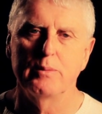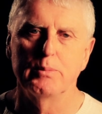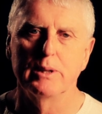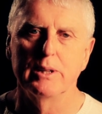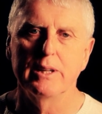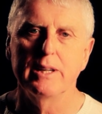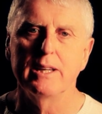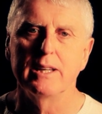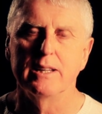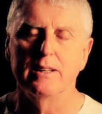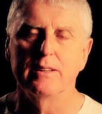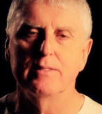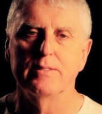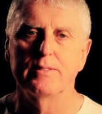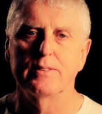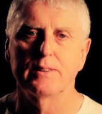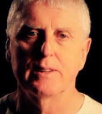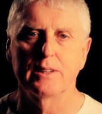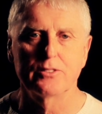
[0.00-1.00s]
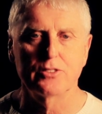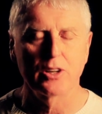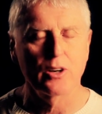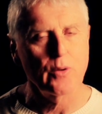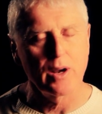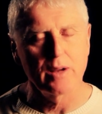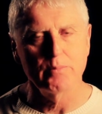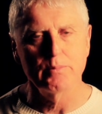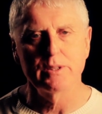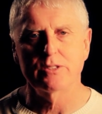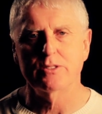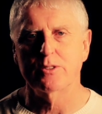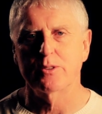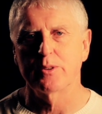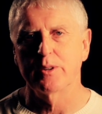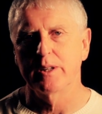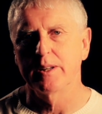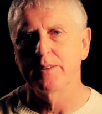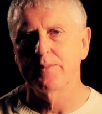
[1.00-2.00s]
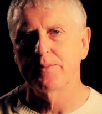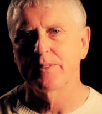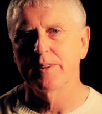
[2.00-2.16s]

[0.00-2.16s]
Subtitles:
believe. It's a great mystery.